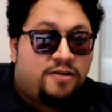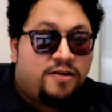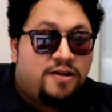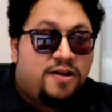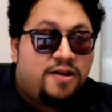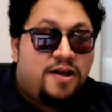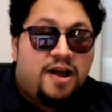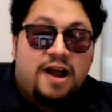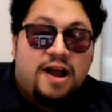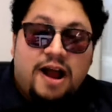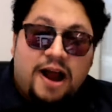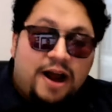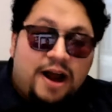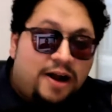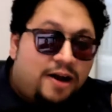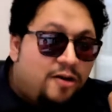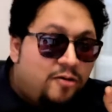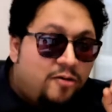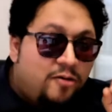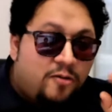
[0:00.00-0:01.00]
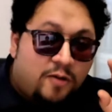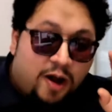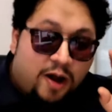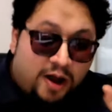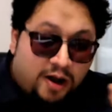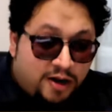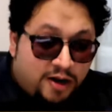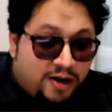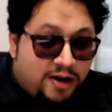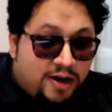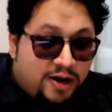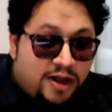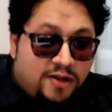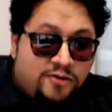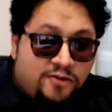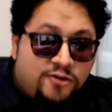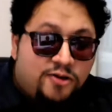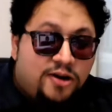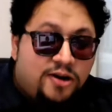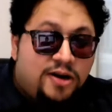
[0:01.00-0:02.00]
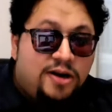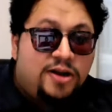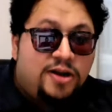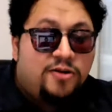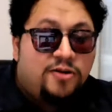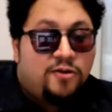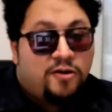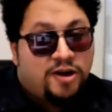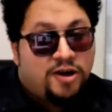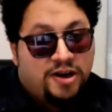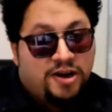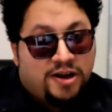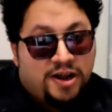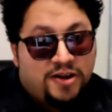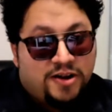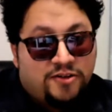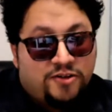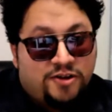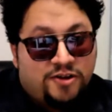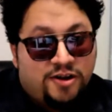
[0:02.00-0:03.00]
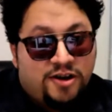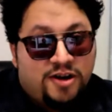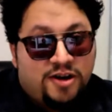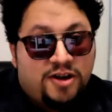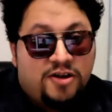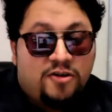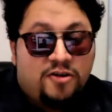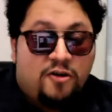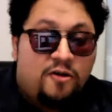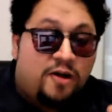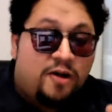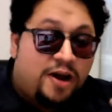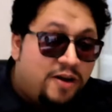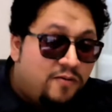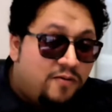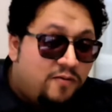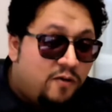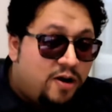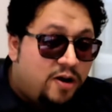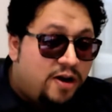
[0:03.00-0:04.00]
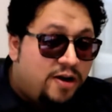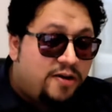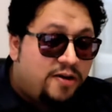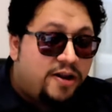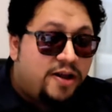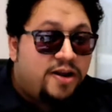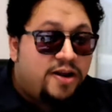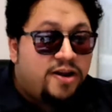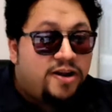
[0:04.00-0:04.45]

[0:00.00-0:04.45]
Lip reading: I don't know, unintentionally or intentionally or involuntarily or